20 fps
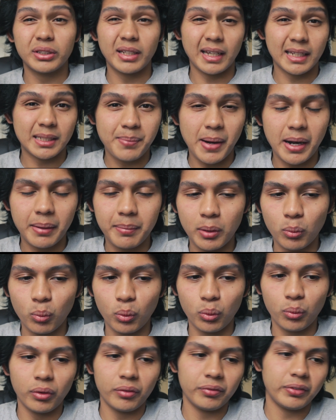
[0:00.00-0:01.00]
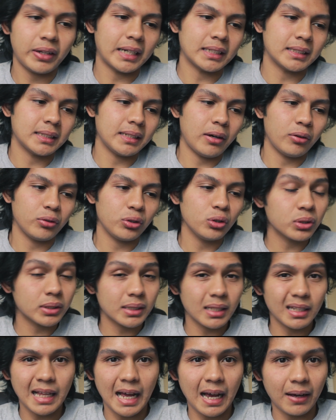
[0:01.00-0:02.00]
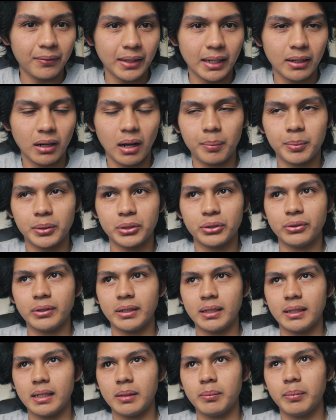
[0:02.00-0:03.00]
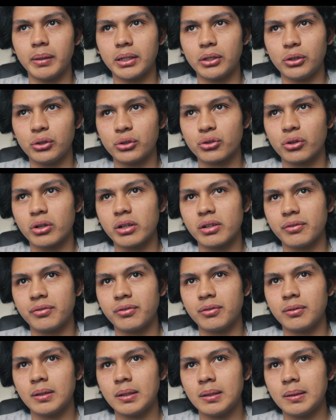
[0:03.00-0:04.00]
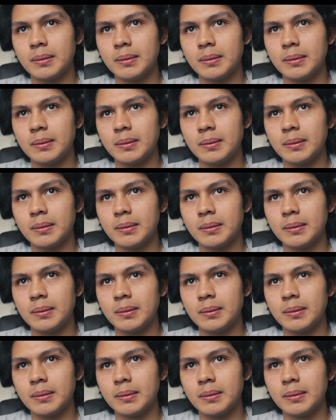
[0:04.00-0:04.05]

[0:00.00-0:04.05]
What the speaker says: experiment with one flash. Now you still have that opportunity, but you sort of